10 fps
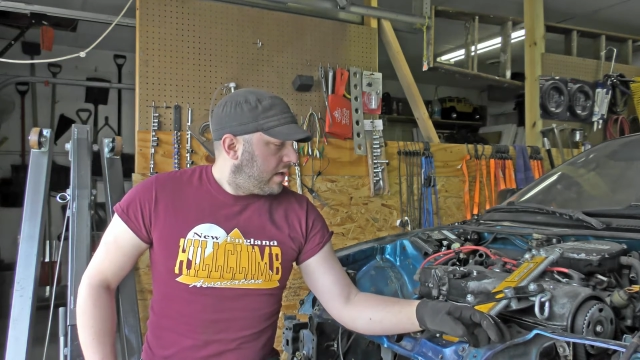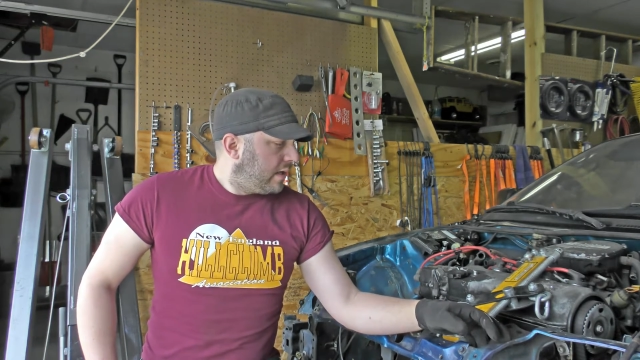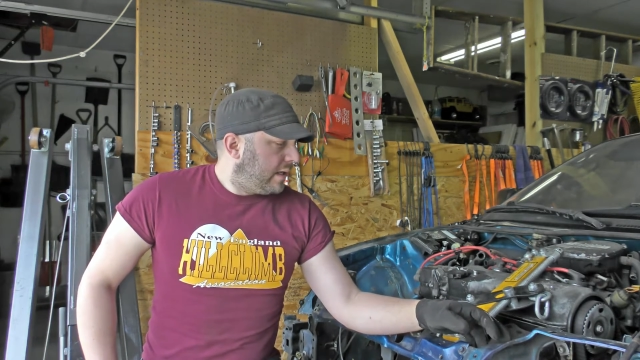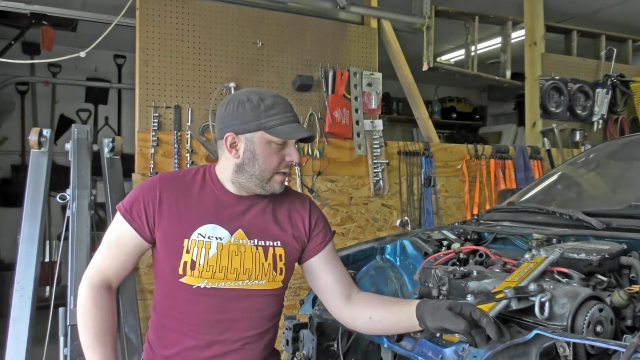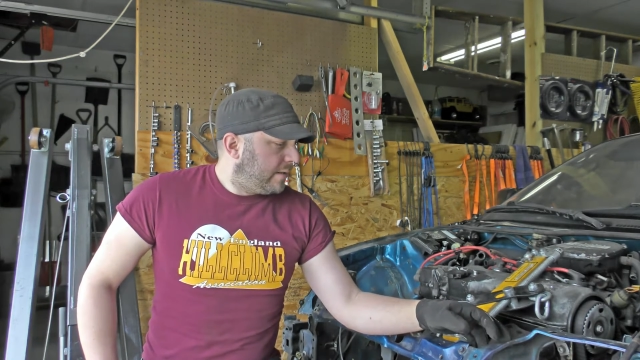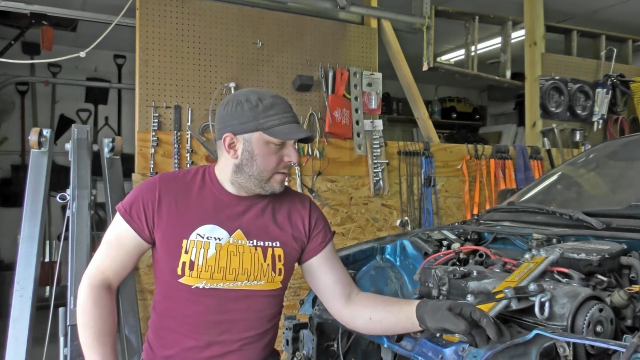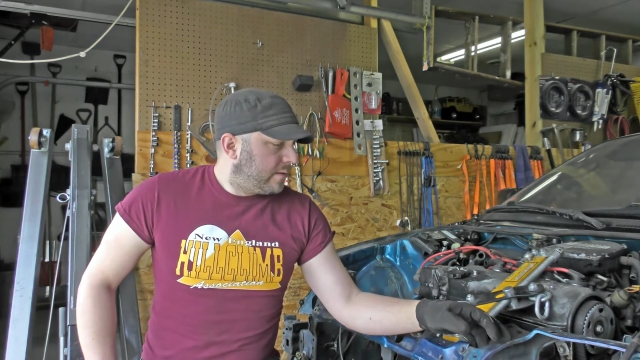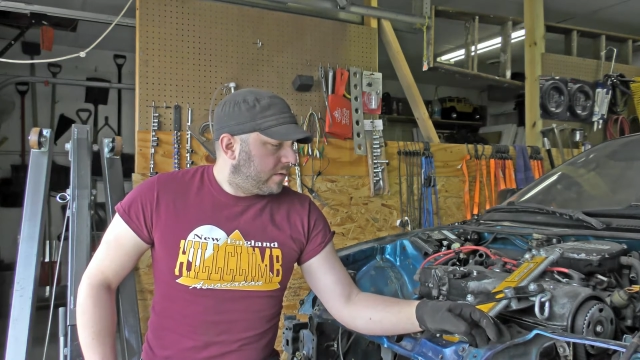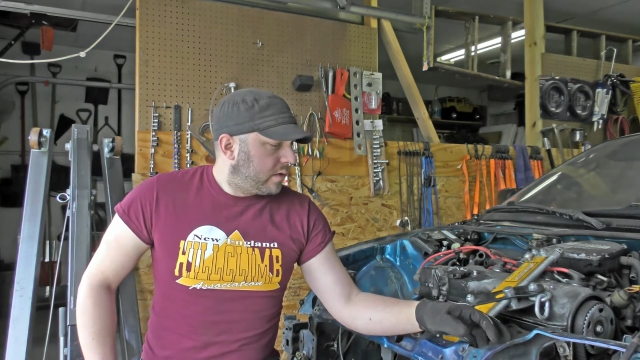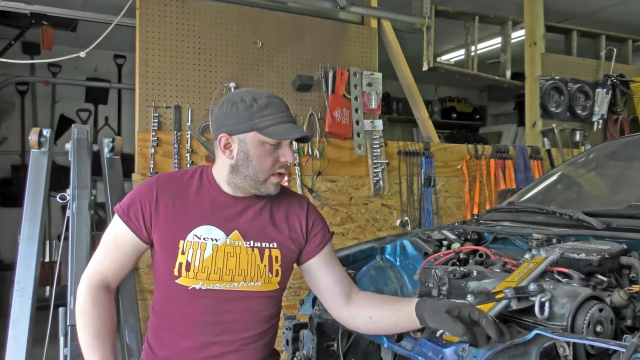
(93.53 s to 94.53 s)

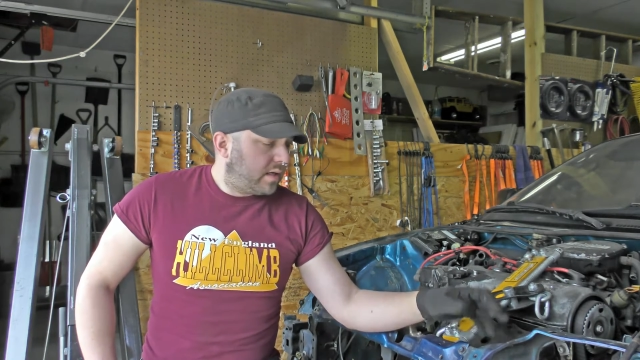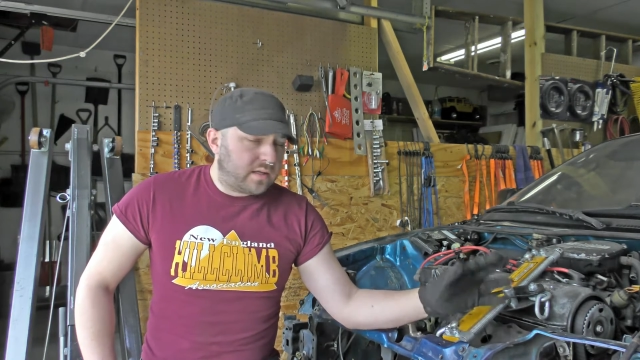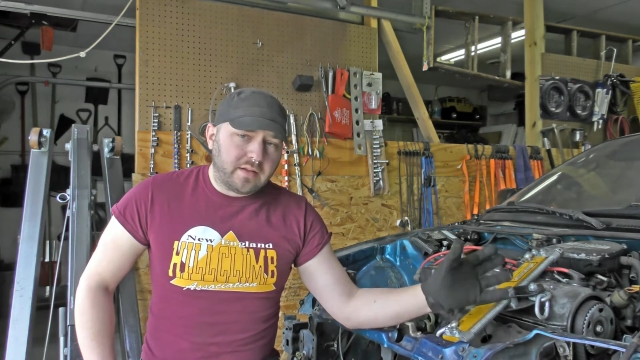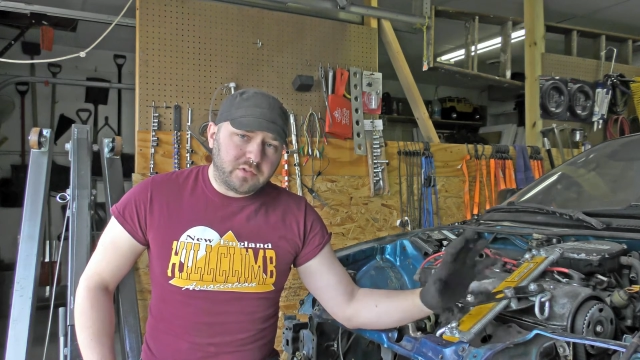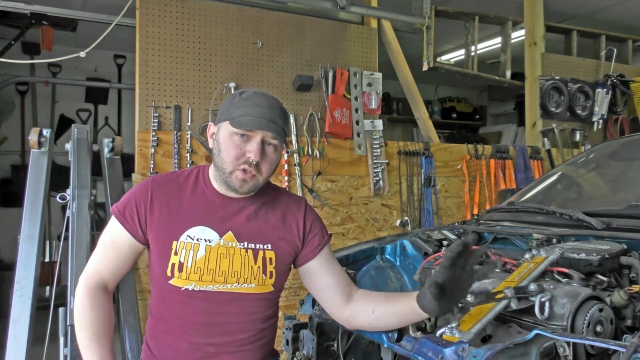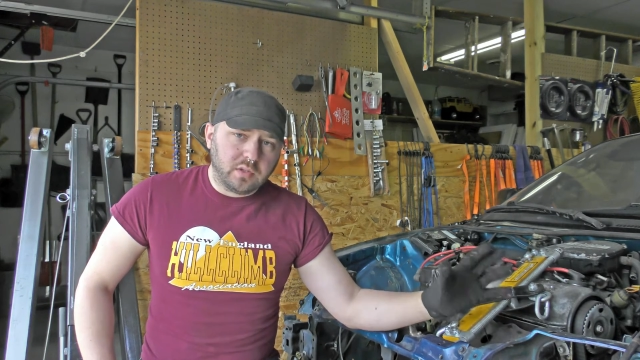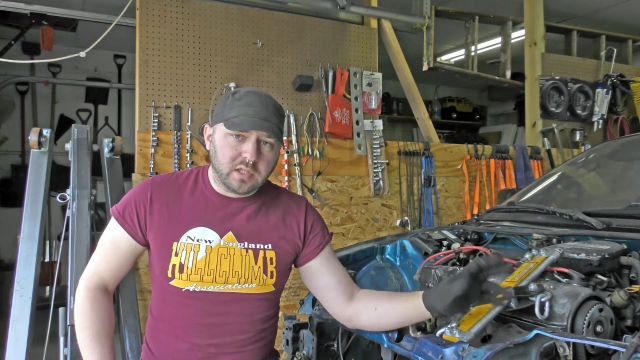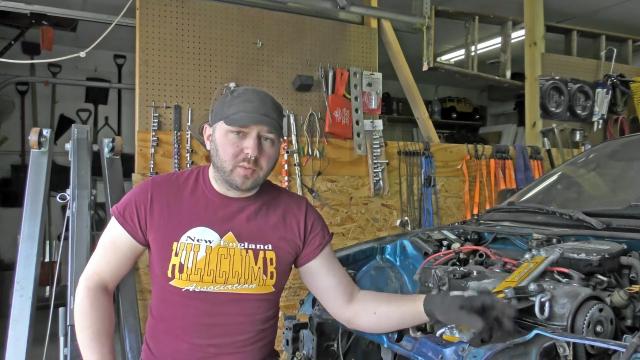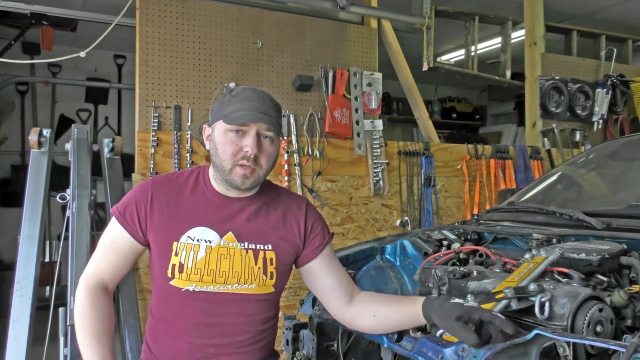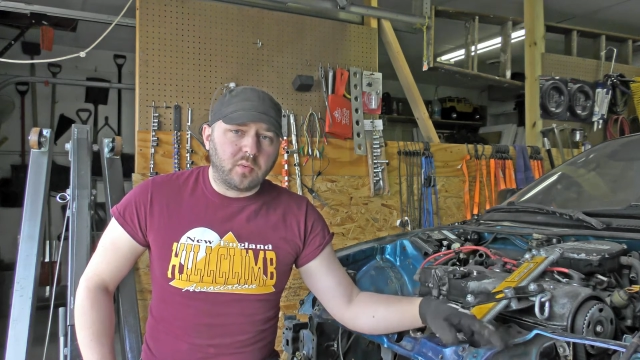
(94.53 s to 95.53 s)
and I'll have to do a
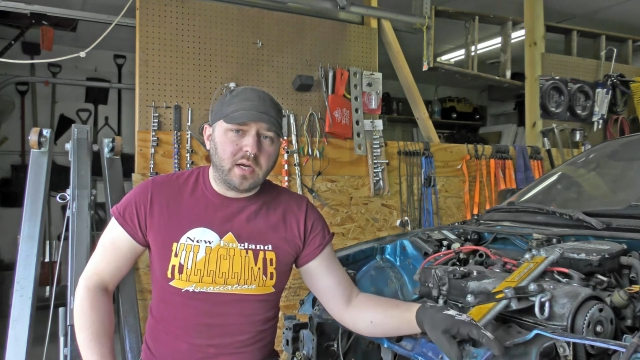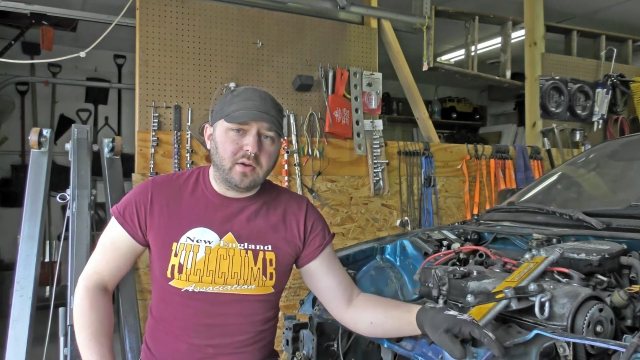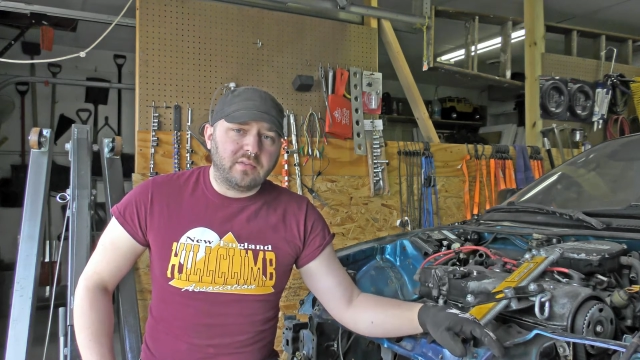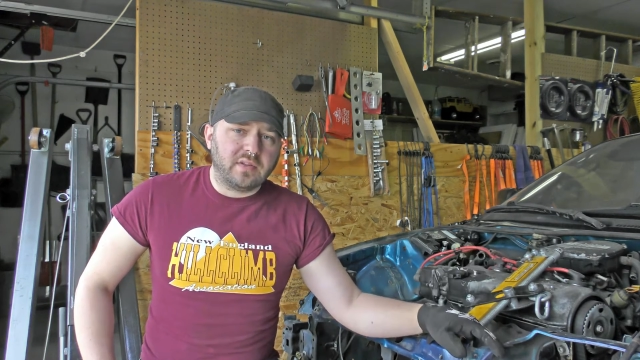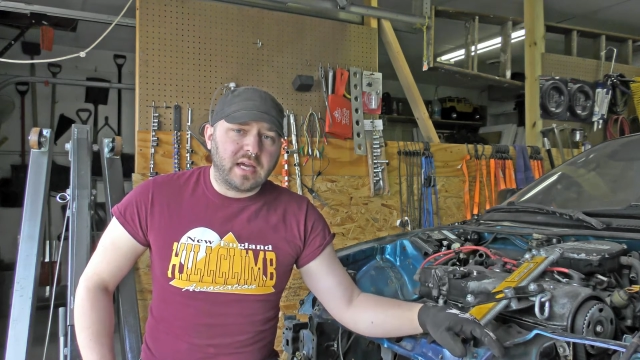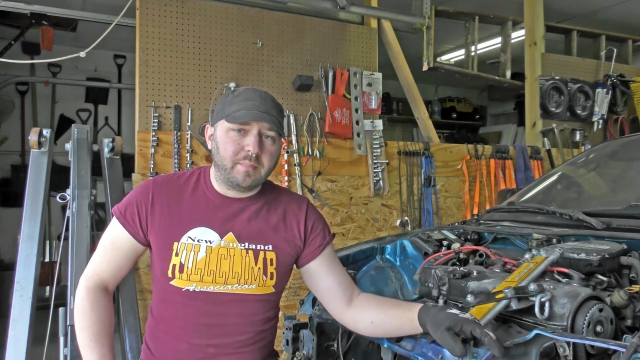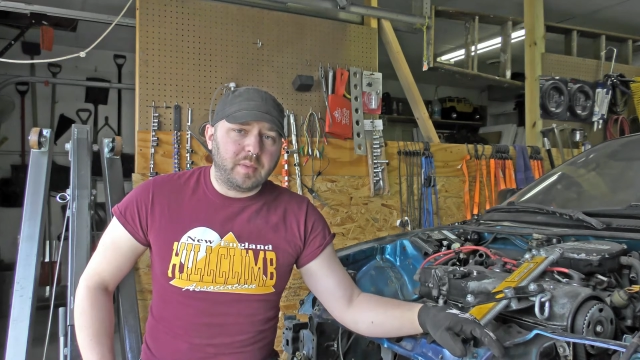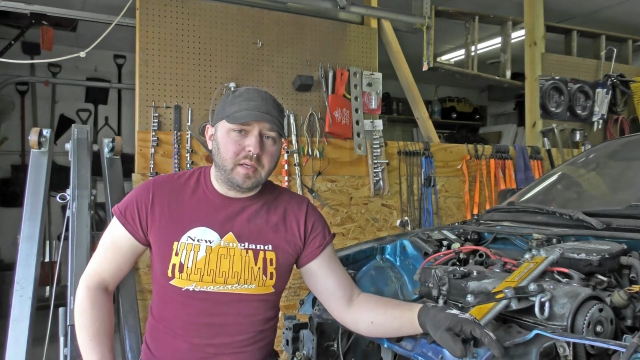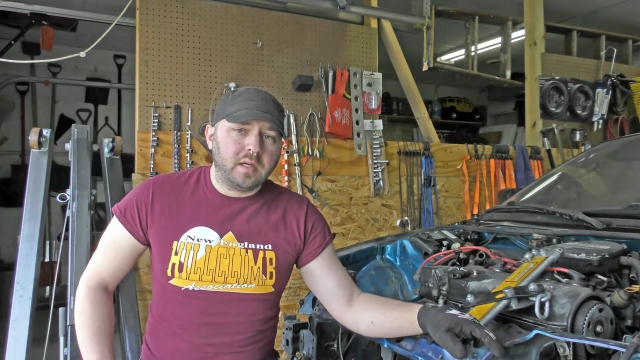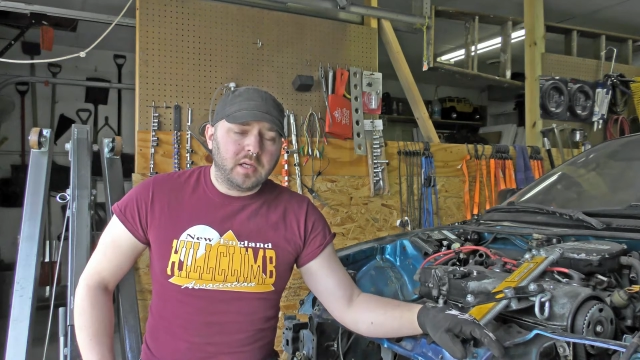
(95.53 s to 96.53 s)
little bit of wiring for that, but